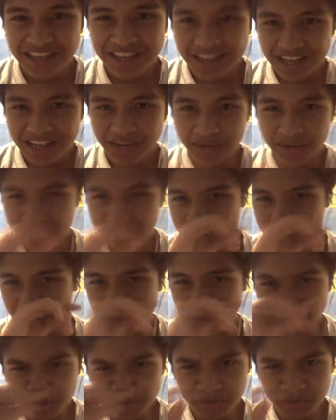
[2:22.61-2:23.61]
Anyways,
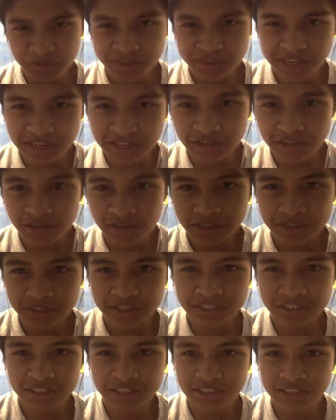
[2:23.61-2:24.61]
behind me was Dano, and he
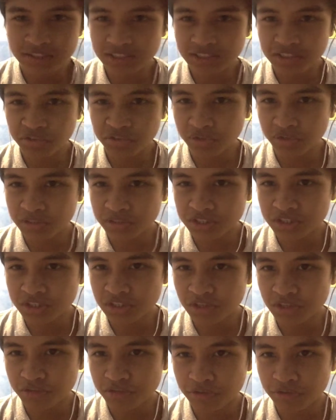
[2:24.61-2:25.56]
sits next to Alicia.